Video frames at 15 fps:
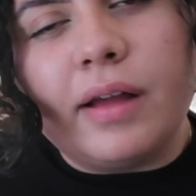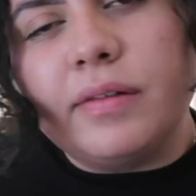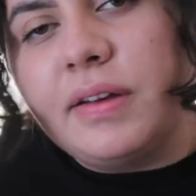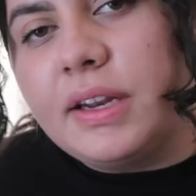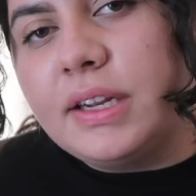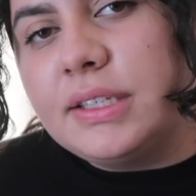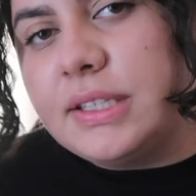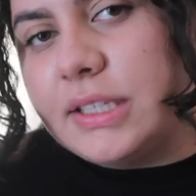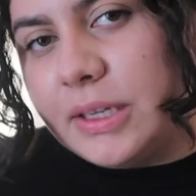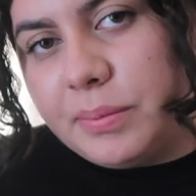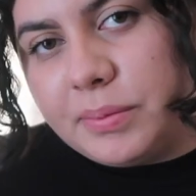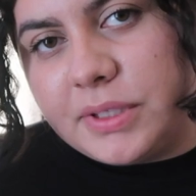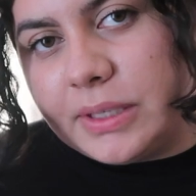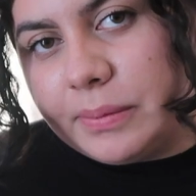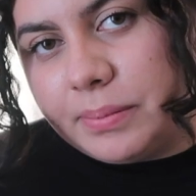I've had a
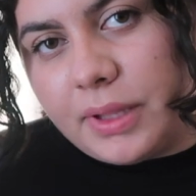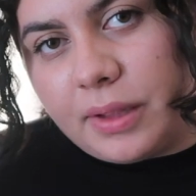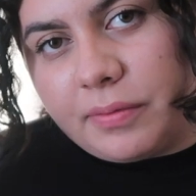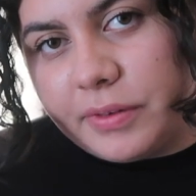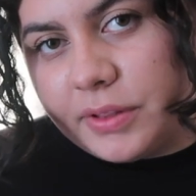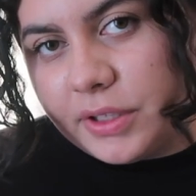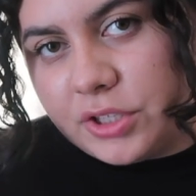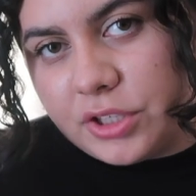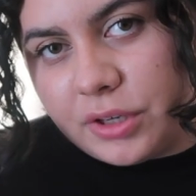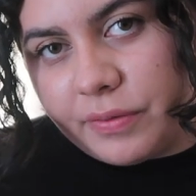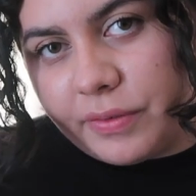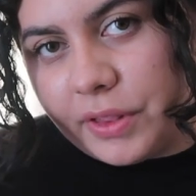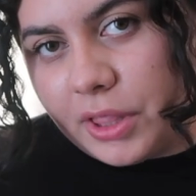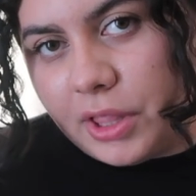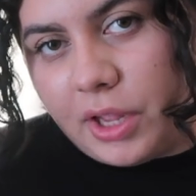deep, deep love for this shirt
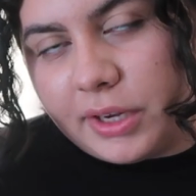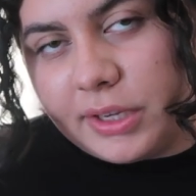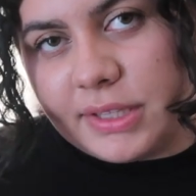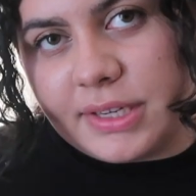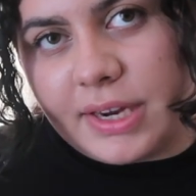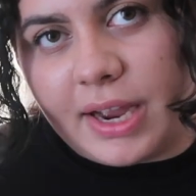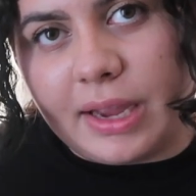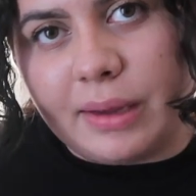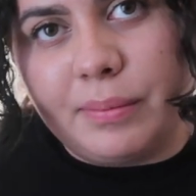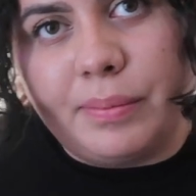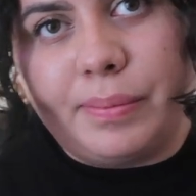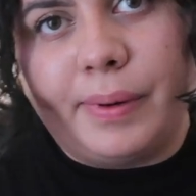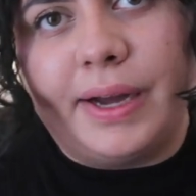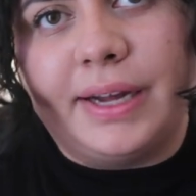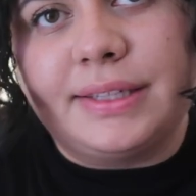for the longest time,
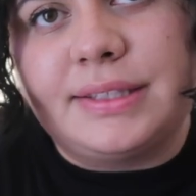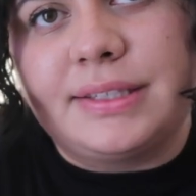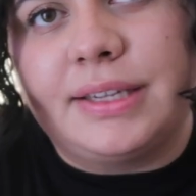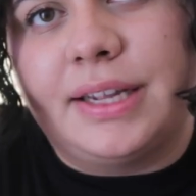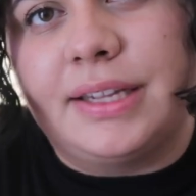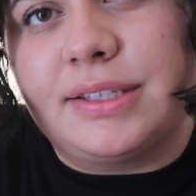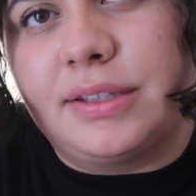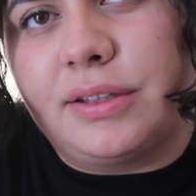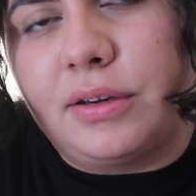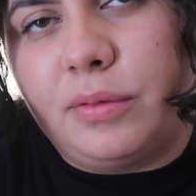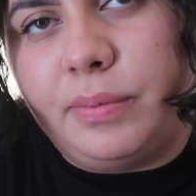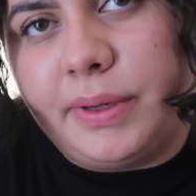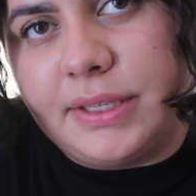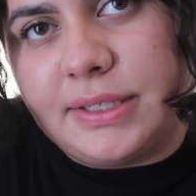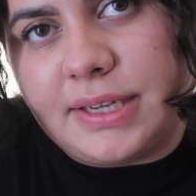but it's a little
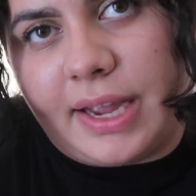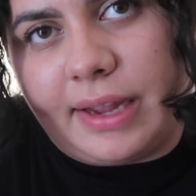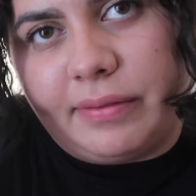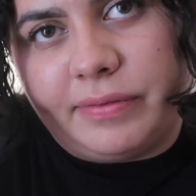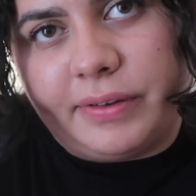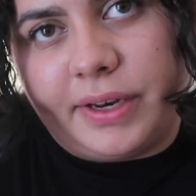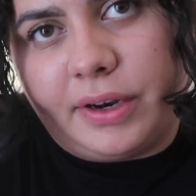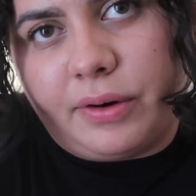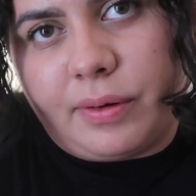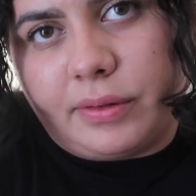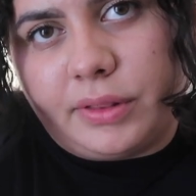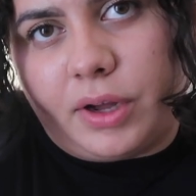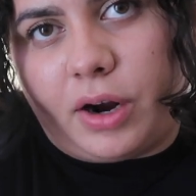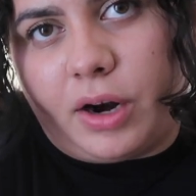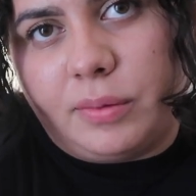bit tight fitting
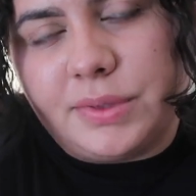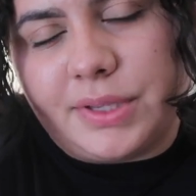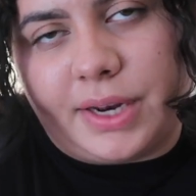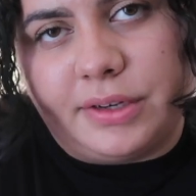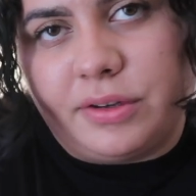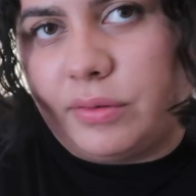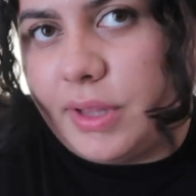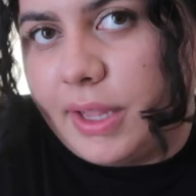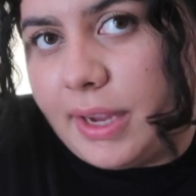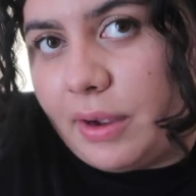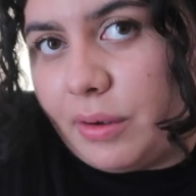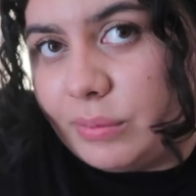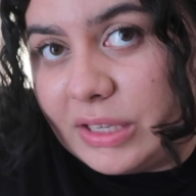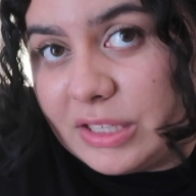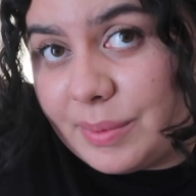around the arms and I don't like
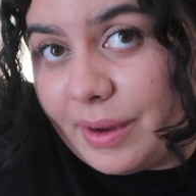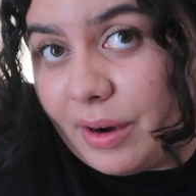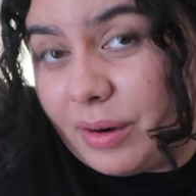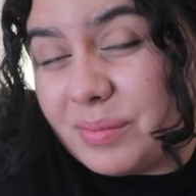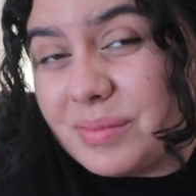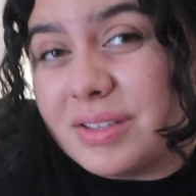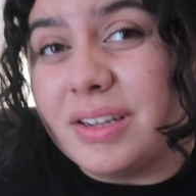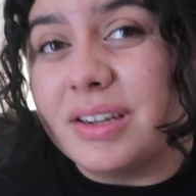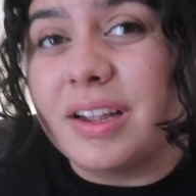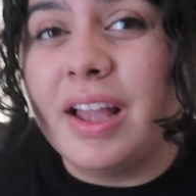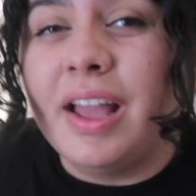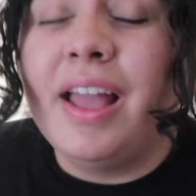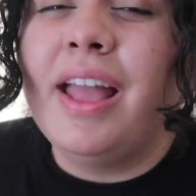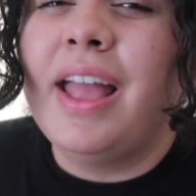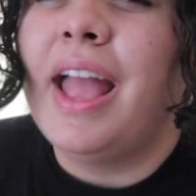how it makes my arms look.
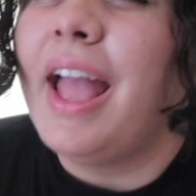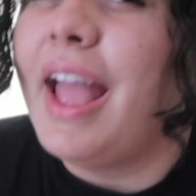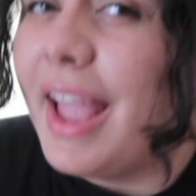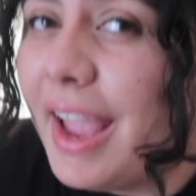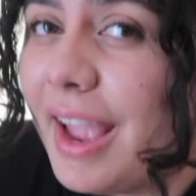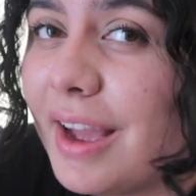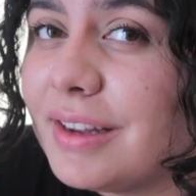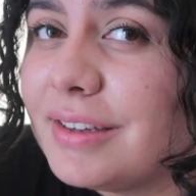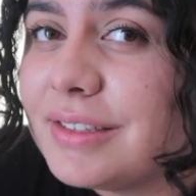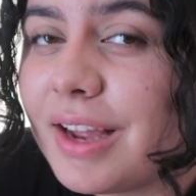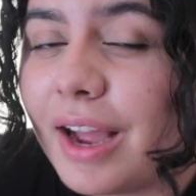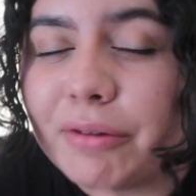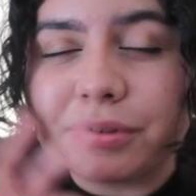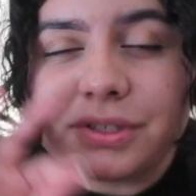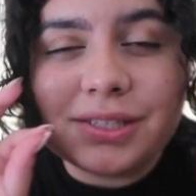And
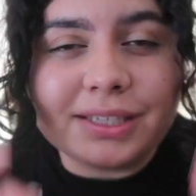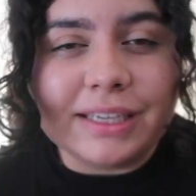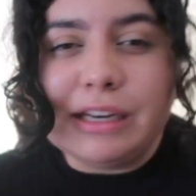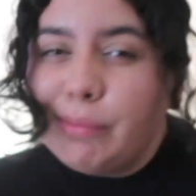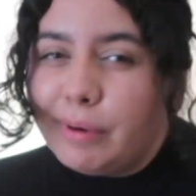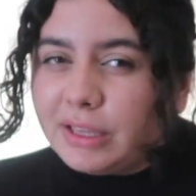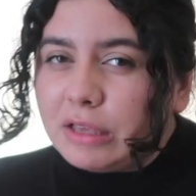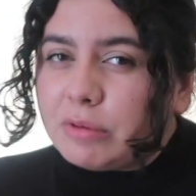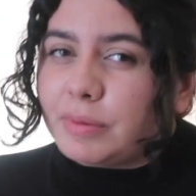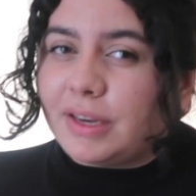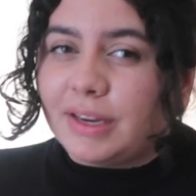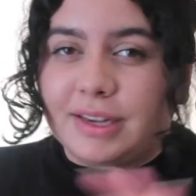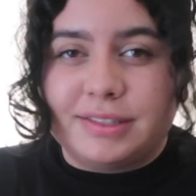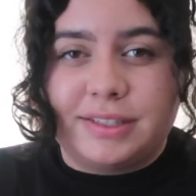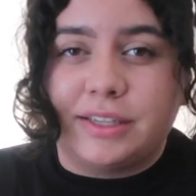I was thinking about keeping
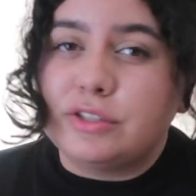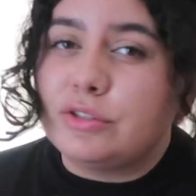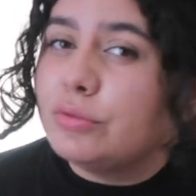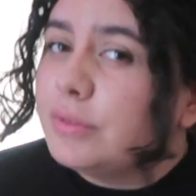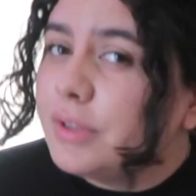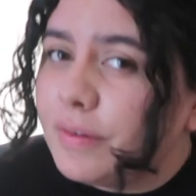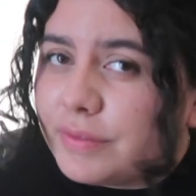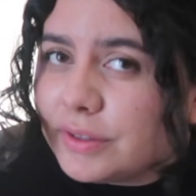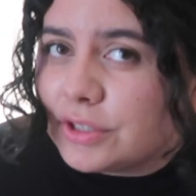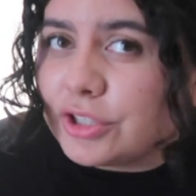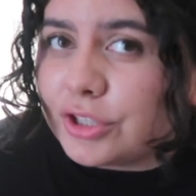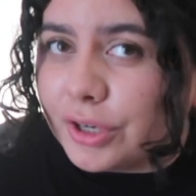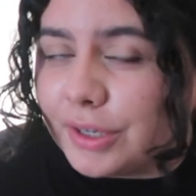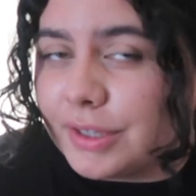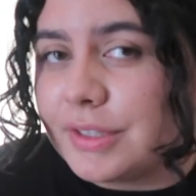it because I do love this
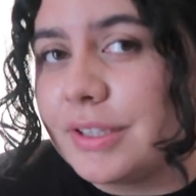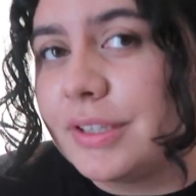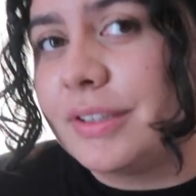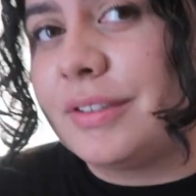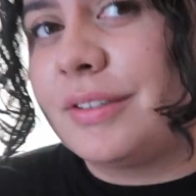shirt.